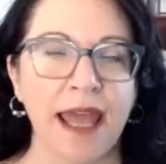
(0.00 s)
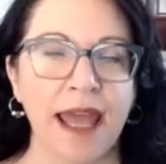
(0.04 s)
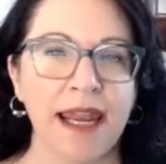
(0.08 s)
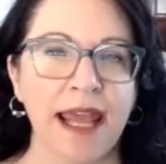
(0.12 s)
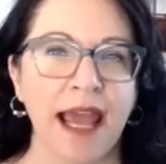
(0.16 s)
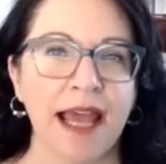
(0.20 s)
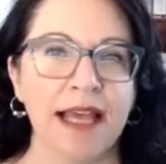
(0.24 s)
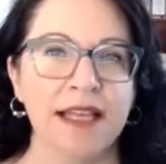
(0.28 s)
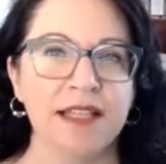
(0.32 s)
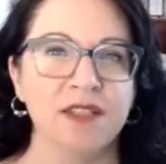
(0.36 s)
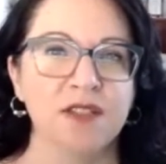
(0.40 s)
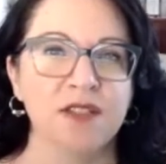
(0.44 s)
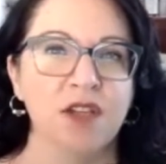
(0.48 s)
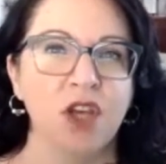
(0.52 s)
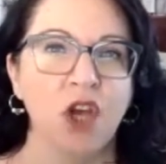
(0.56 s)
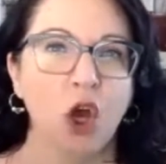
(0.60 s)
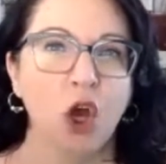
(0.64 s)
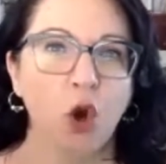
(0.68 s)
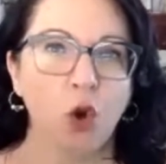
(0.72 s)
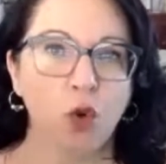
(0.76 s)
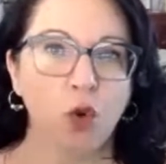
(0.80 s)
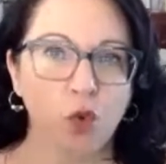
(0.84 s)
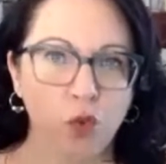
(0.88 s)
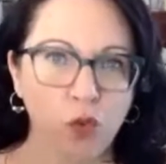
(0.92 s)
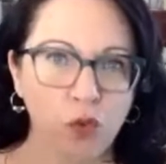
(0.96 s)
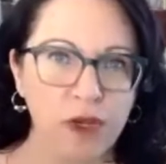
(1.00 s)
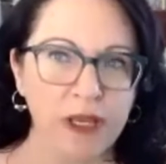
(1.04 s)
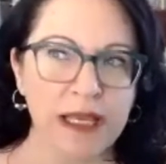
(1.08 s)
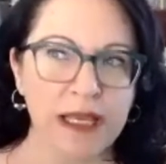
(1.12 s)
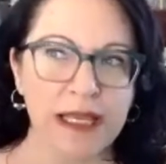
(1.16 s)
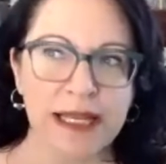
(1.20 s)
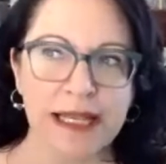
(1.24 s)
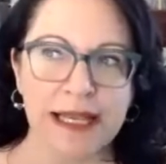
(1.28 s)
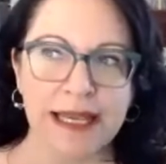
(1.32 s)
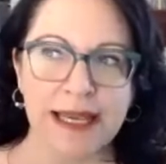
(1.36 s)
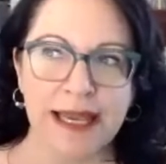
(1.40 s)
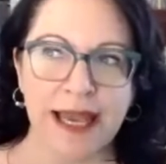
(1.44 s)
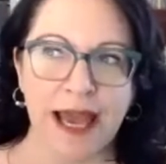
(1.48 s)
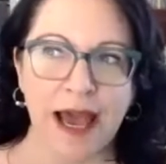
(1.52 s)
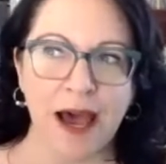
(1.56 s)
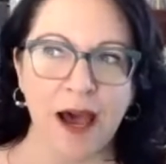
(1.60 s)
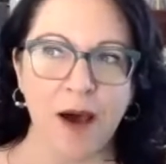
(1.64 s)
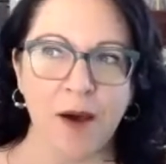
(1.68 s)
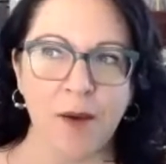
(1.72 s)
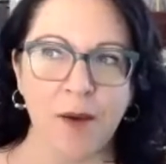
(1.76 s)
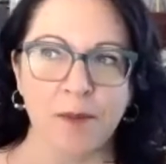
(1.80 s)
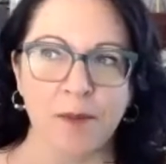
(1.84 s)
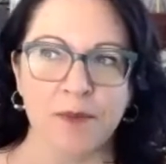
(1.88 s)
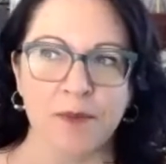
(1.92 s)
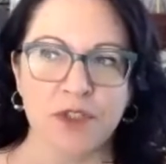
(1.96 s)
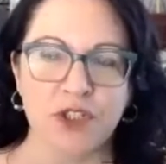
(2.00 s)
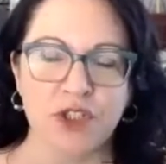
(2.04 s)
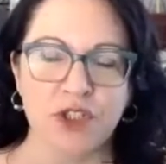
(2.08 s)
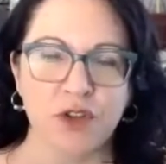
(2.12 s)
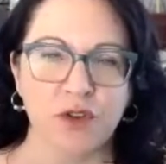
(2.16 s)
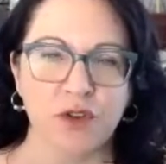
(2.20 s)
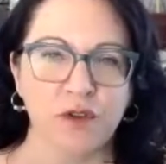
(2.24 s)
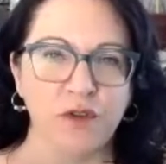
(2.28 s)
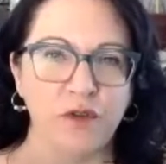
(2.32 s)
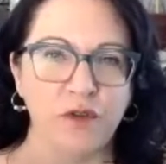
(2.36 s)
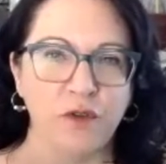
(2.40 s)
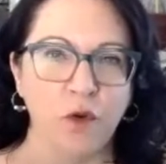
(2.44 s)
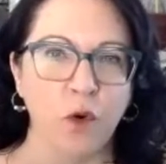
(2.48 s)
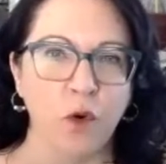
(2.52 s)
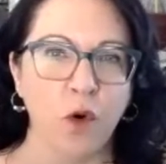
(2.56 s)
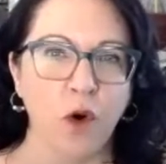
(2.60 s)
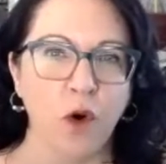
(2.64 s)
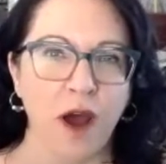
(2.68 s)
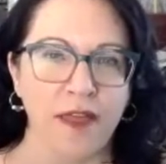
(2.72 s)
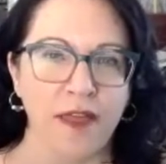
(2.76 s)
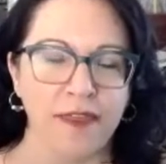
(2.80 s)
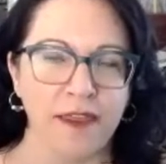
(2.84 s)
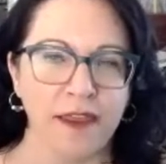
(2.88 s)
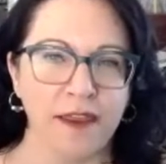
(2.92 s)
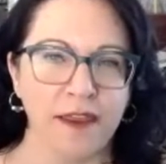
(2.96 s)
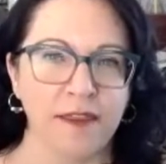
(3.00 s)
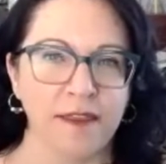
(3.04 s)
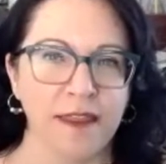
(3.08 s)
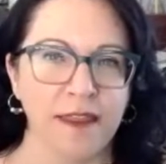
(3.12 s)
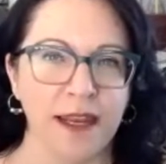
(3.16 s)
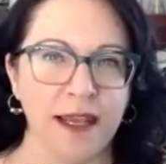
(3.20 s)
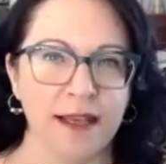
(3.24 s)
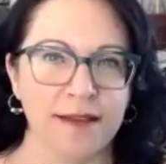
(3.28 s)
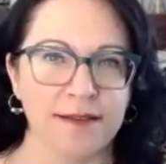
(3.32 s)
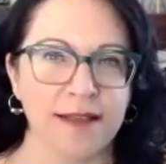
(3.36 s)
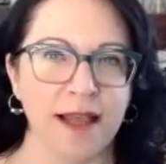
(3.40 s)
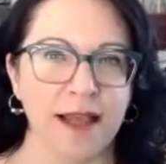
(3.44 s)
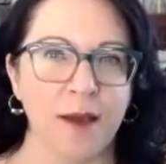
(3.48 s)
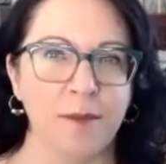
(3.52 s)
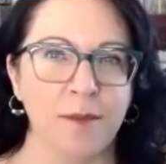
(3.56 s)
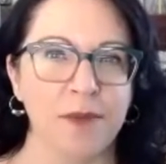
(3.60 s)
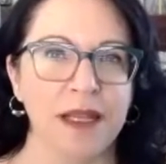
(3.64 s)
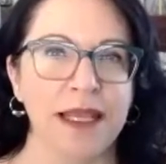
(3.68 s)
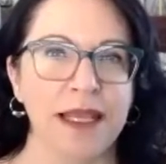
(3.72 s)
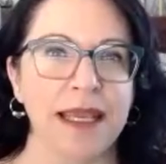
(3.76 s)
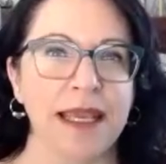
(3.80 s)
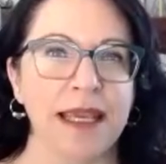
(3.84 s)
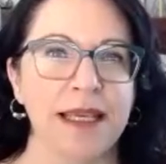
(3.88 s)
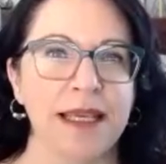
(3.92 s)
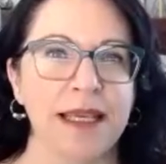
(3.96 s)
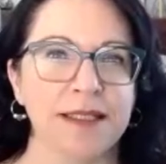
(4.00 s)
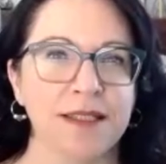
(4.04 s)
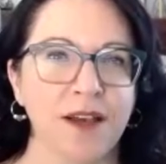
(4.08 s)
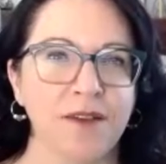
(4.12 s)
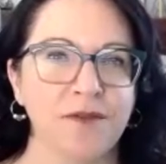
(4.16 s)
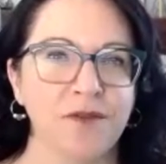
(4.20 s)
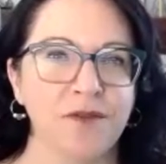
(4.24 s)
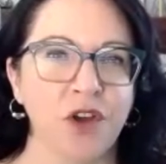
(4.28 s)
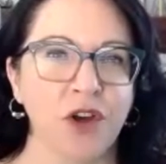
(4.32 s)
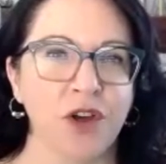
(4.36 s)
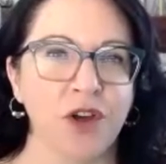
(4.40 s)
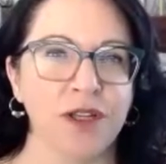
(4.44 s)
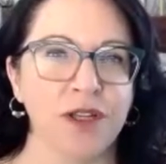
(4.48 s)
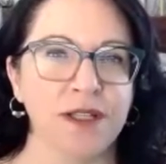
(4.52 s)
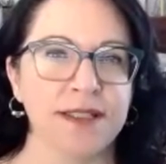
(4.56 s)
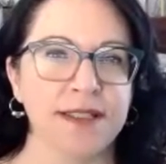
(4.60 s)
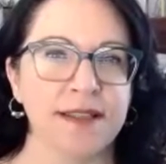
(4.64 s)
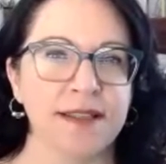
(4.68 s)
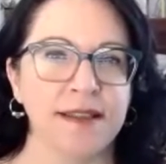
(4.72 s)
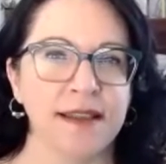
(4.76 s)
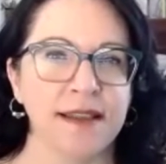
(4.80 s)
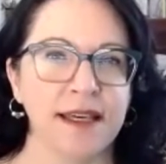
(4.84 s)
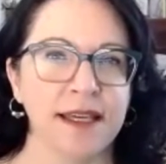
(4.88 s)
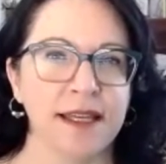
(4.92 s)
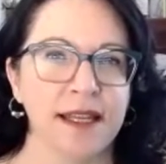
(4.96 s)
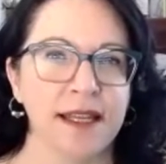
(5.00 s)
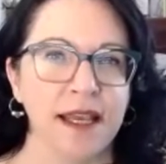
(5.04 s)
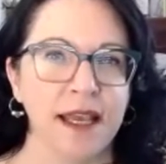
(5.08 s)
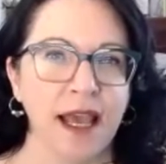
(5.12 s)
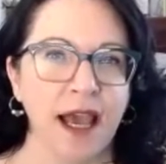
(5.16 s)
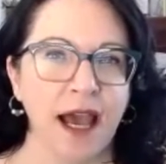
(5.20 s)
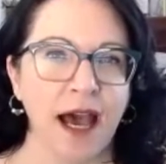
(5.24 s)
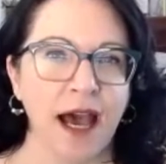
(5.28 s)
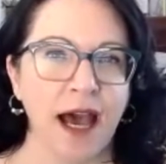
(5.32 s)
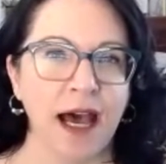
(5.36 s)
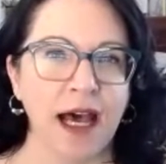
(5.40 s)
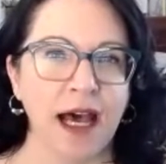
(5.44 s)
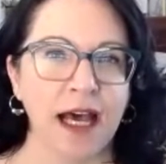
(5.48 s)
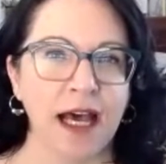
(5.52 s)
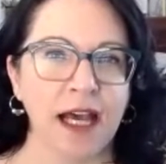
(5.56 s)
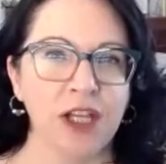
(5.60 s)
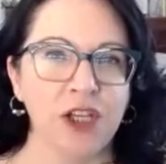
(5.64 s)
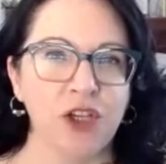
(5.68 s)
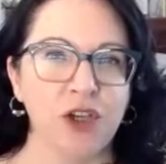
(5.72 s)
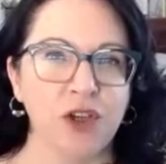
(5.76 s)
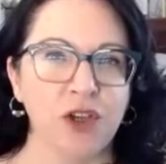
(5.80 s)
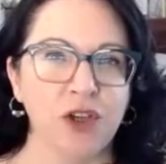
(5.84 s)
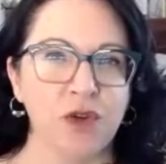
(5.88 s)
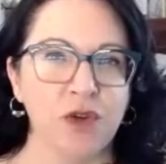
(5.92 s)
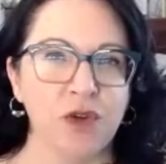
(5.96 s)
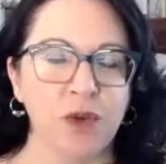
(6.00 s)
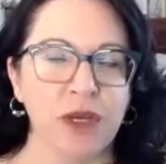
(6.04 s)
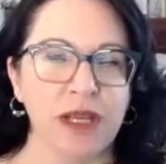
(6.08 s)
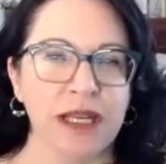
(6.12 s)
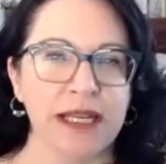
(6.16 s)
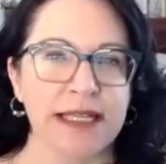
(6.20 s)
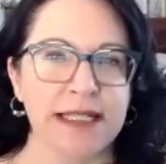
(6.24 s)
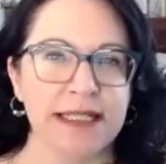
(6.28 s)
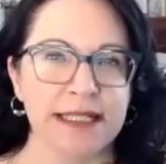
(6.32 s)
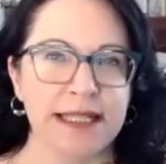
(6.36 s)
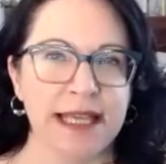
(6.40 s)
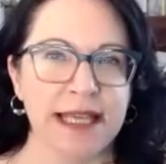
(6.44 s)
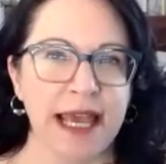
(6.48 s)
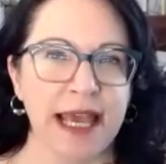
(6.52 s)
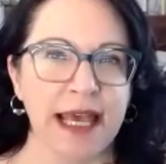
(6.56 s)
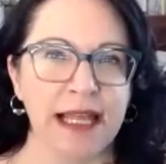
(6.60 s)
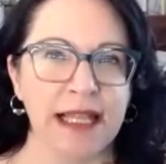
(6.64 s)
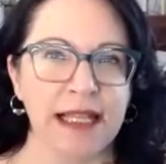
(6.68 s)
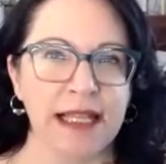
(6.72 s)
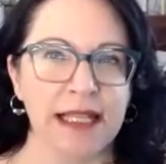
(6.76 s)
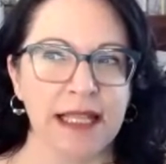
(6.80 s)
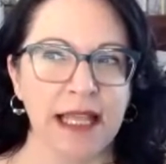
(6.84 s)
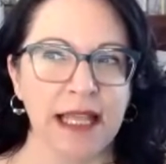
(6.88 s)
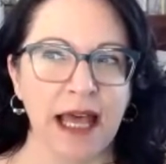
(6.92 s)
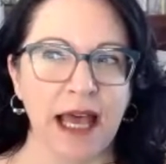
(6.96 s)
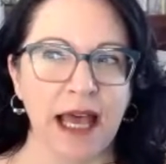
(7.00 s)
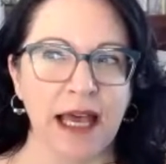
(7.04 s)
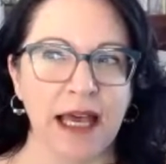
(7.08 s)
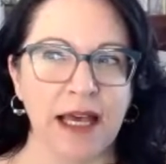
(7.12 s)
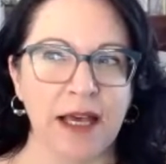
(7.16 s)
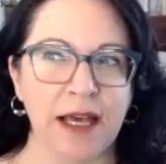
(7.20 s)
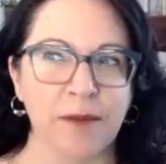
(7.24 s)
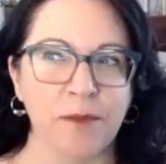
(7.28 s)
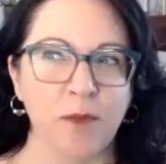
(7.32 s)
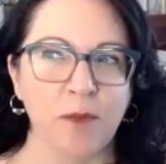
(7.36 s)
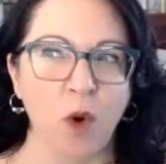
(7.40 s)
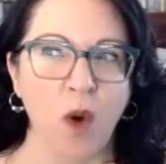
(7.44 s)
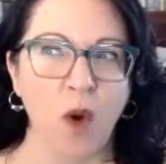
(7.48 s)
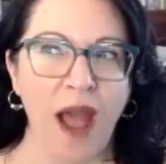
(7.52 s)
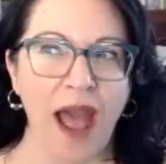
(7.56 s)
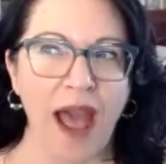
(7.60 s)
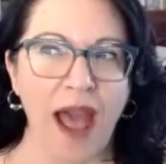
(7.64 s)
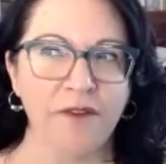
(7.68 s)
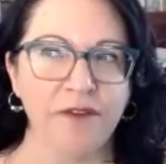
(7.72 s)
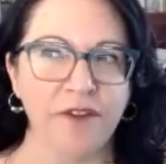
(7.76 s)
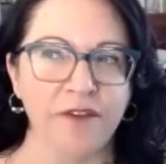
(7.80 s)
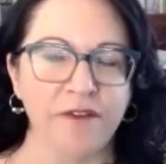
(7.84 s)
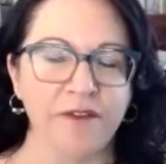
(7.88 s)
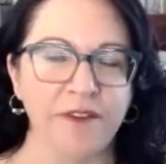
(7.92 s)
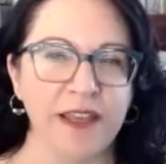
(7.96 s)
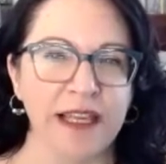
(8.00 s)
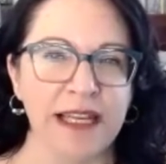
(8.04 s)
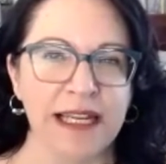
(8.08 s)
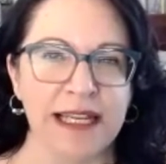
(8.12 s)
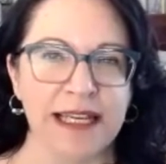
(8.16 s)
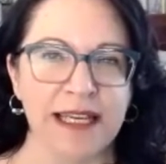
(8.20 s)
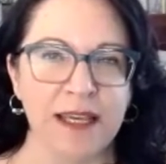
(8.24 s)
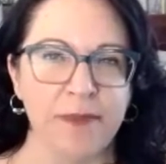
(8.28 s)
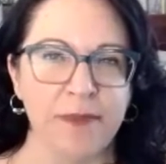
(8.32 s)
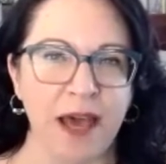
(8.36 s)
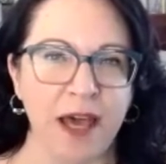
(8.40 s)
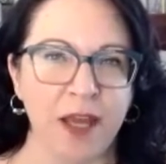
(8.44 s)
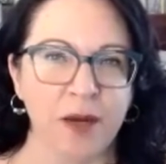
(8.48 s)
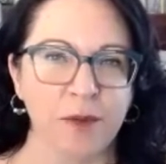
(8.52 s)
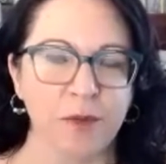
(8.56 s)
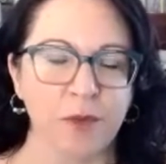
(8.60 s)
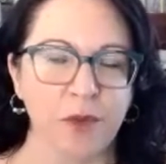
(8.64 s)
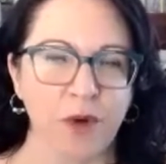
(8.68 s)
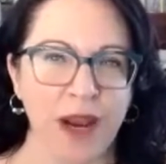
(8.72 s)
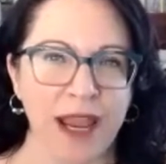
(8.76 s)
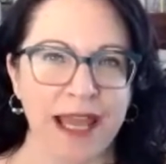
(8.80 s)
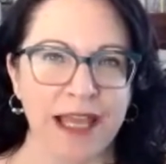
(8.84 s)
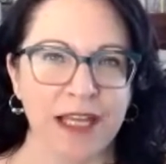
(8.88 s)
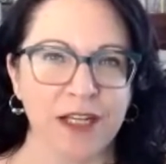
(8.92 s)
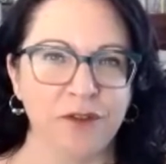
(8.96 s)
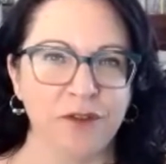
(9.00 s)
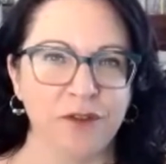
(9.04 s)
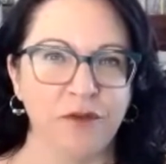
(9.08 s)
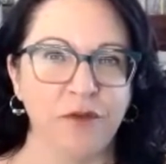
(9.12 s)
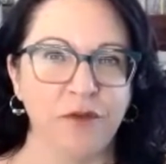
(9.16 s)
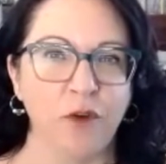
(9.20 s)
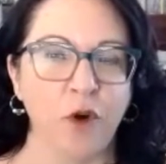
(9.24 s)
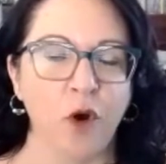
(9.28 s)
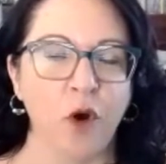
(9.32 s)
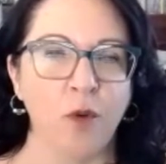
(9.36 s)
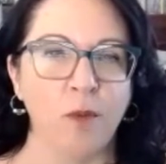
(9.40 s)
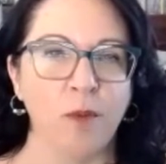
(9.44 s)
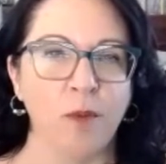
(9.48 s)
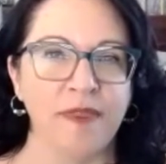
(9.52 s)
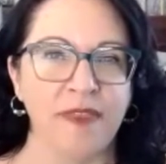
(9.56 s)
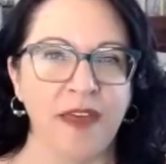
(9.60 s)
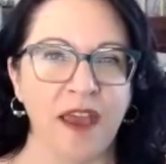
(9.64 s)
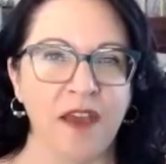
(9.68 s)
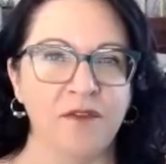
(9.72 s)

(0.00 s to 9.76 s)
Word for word: and has really come to the fore. I think in the last couple of years, I've noticed that uh, you can really tell um, or have a feeling about a brand from their